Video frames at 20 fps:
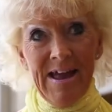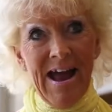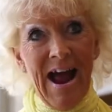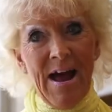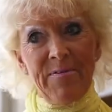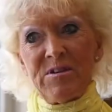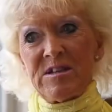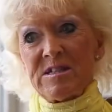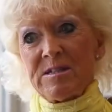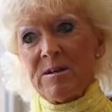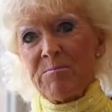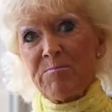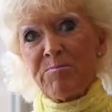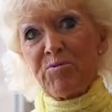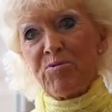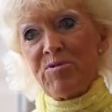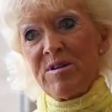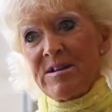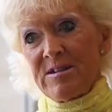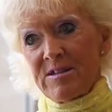And this
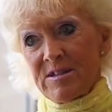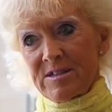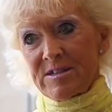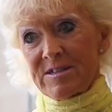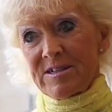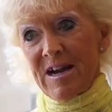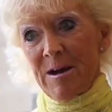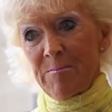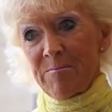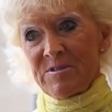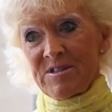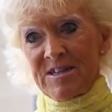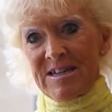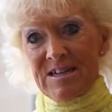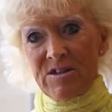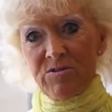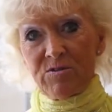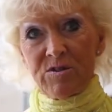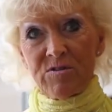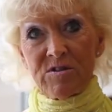prince comes
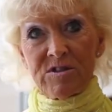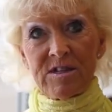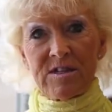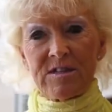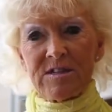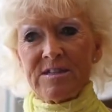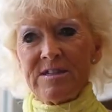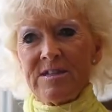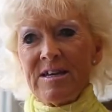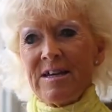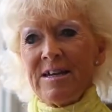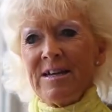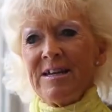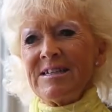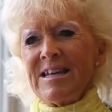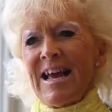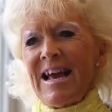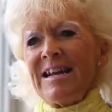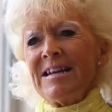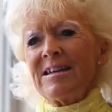in, you know, this
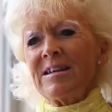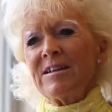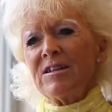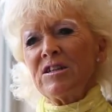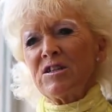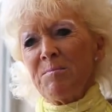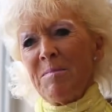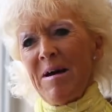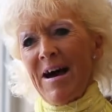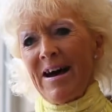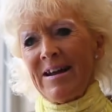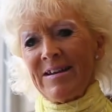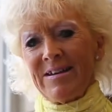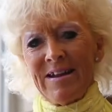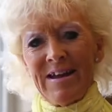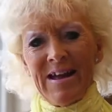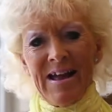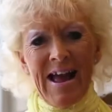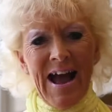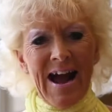elegant man,
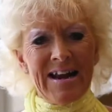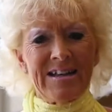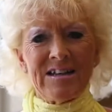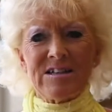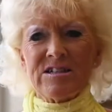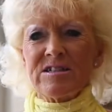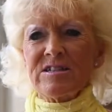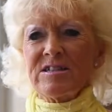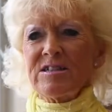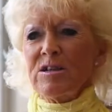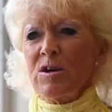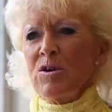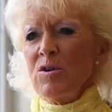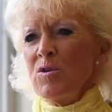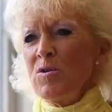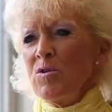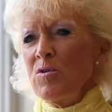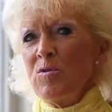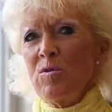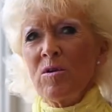and he's
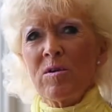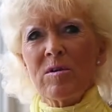so